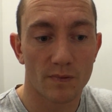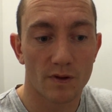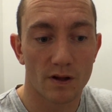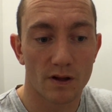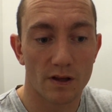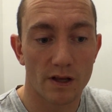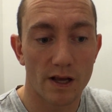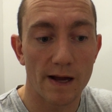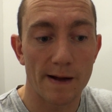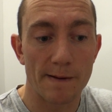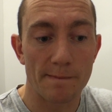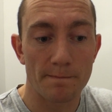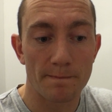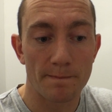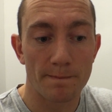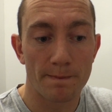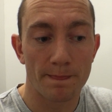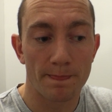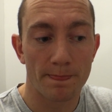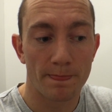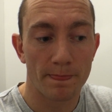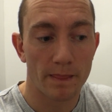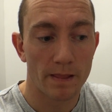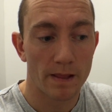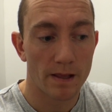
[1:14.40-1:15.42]
yeah,
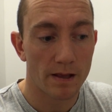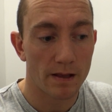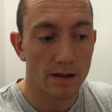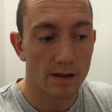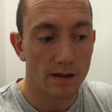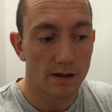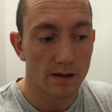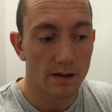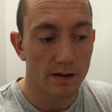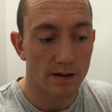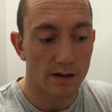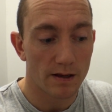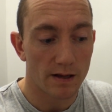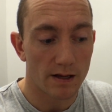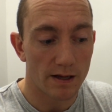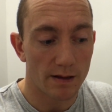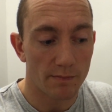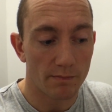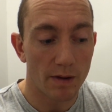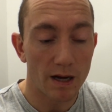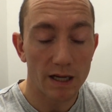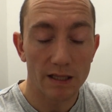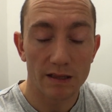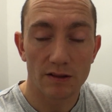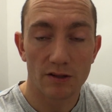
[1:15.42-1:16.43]
it
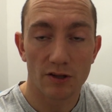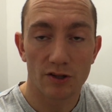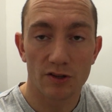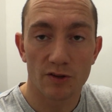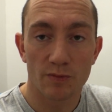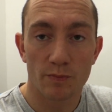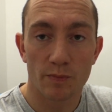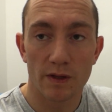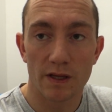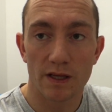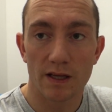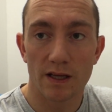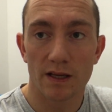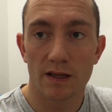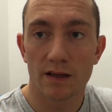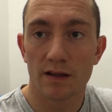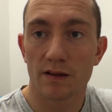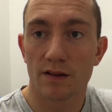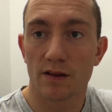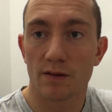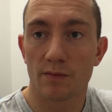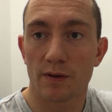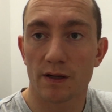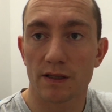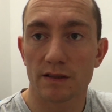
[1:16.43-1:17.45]
might not be
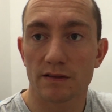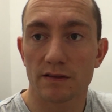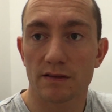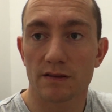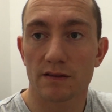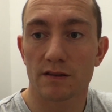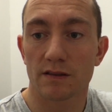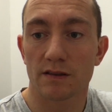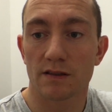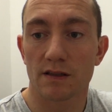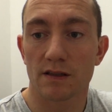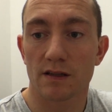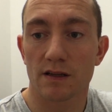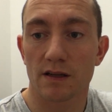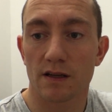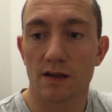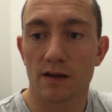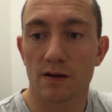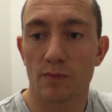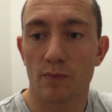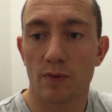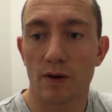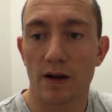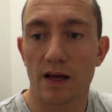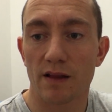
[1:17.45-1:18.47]
the best
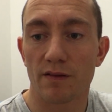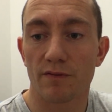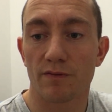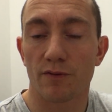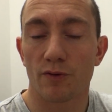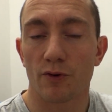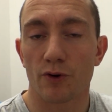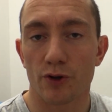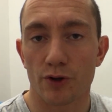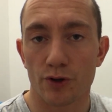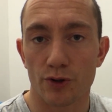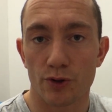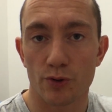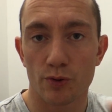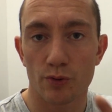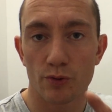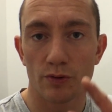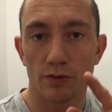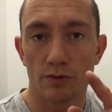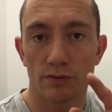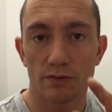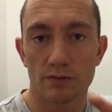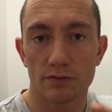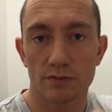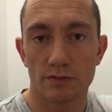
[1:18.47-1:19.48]
plan for you.
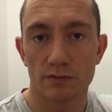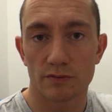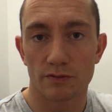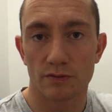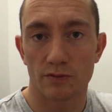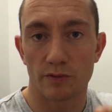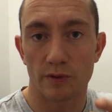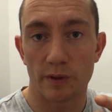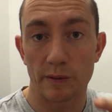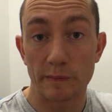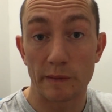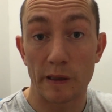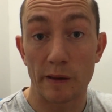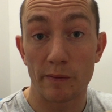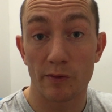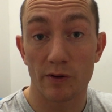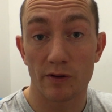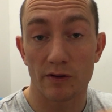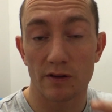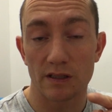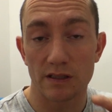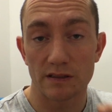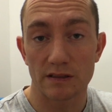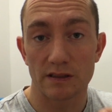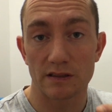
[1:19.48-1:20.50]
Remember,
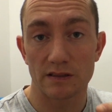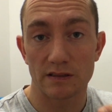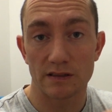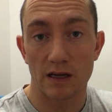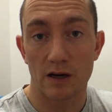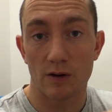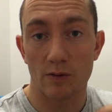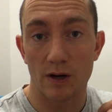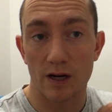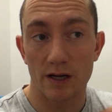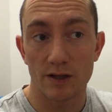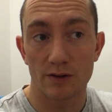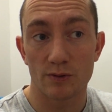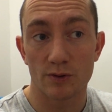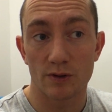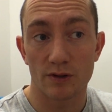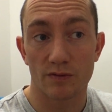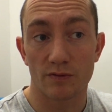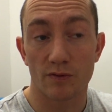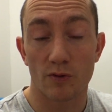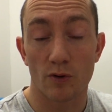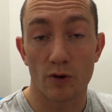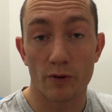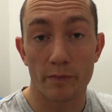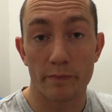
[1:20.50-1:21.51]
this is how I do it
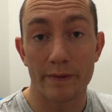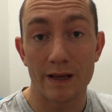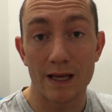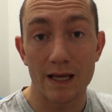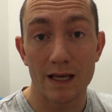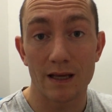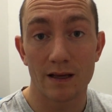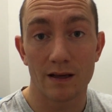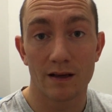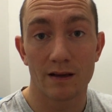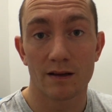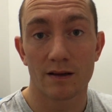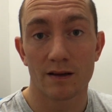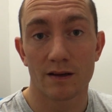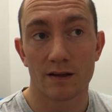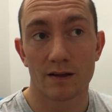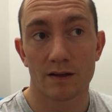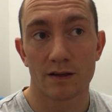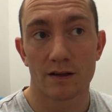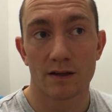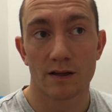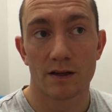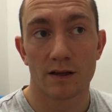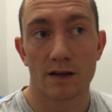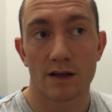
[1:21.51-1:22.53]
for me.
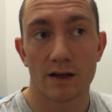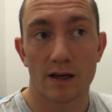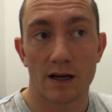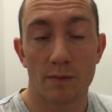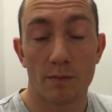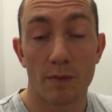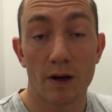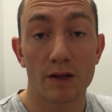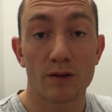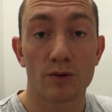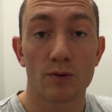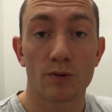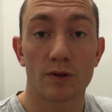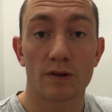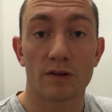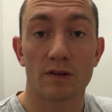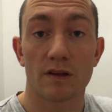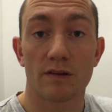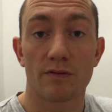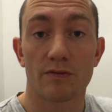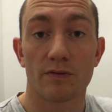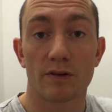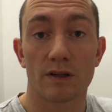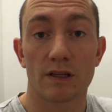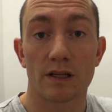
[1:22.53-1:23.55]
I might do it
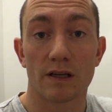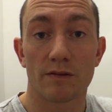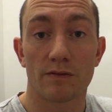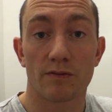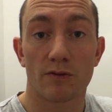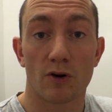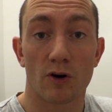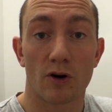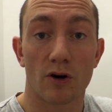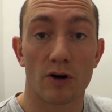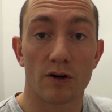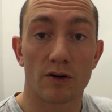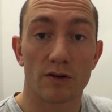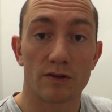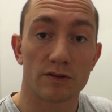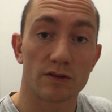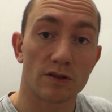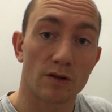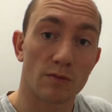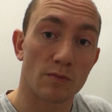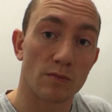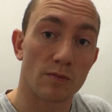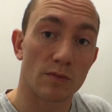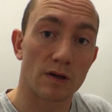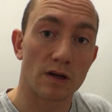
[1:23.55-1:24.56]
differently for
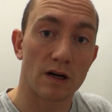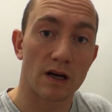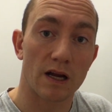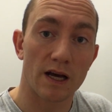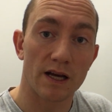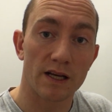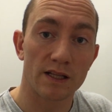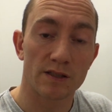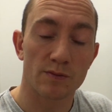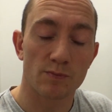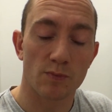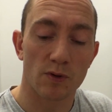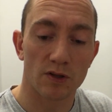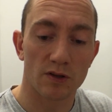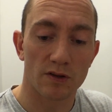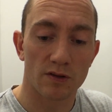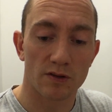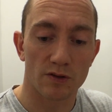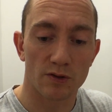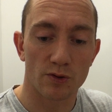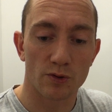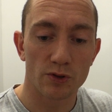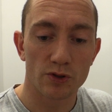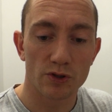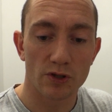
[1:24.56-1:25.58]
some clients, but
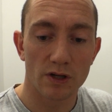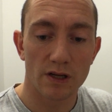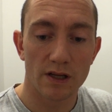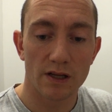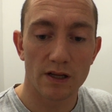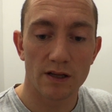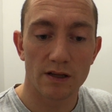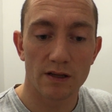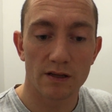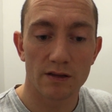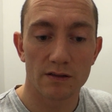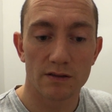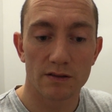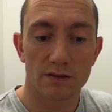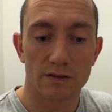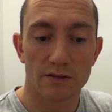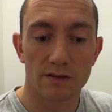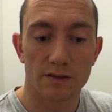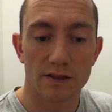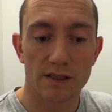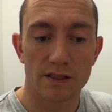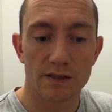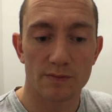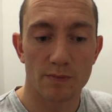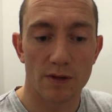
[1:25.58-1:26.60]
usually
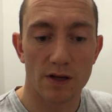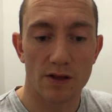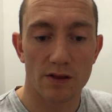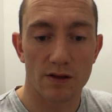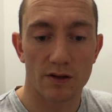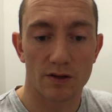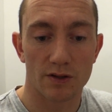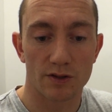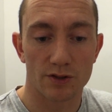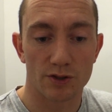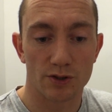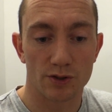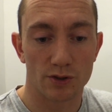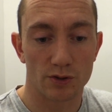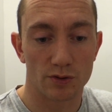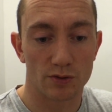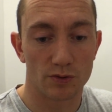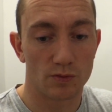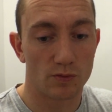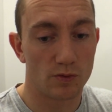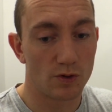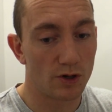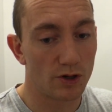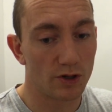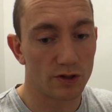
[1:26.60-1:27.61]
this method should
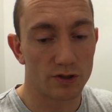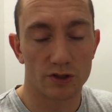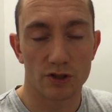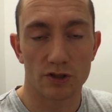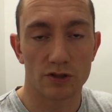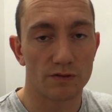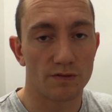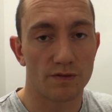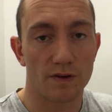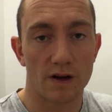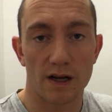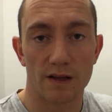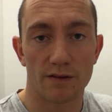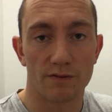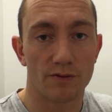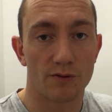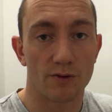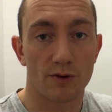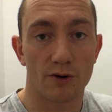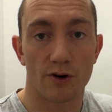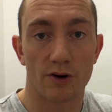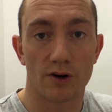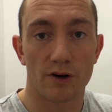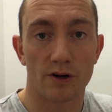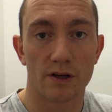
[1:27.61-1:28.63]
work just fine
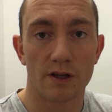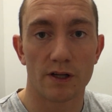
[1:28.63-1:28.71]
for